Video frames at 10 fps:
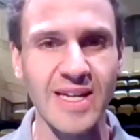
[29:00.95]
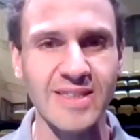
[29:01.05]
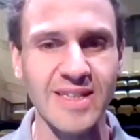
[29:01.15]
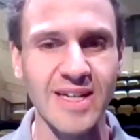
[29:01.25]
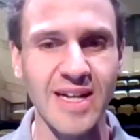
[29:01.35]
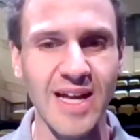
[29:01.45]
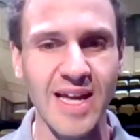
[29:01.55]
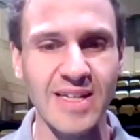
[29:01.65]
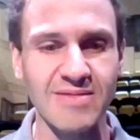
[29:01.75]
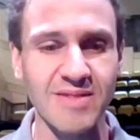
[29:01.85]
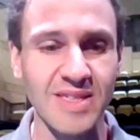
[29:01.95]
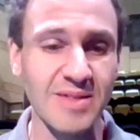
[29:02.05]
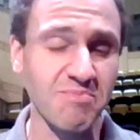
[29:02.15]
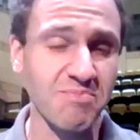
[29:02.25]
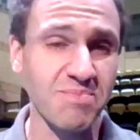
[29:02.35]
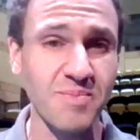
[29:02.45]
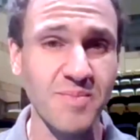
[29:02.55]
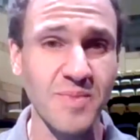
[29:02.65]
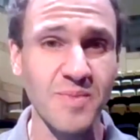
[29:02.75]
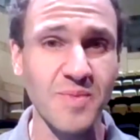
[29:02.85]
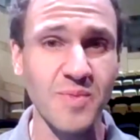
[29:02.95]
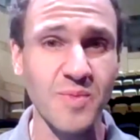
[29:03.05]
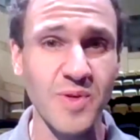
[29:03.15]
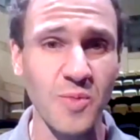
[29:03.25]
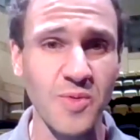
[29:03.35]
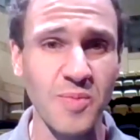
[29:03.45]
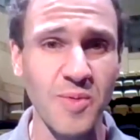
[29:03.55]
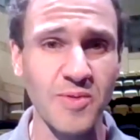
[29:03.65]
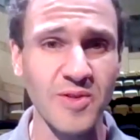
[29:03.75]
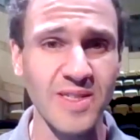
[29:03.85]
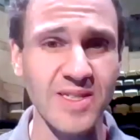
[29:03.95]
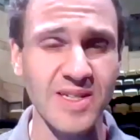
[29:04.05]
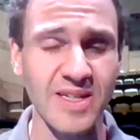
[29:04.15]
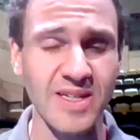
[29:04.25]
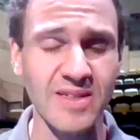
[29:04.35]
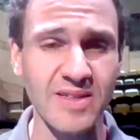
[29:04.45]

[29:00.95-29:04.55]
and we hope that people are listening.